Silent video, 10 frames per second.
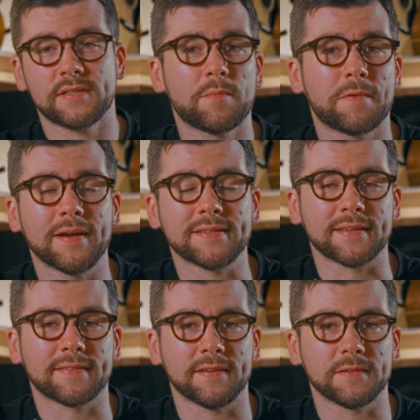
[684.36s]

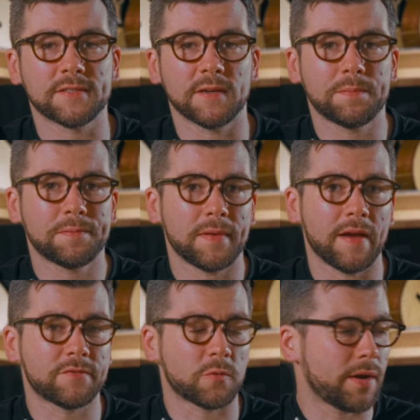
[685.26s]
Summarizing things up
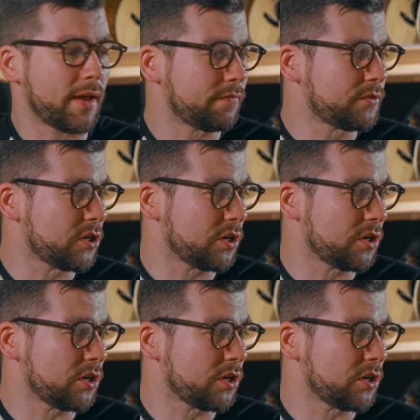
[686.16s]
after we have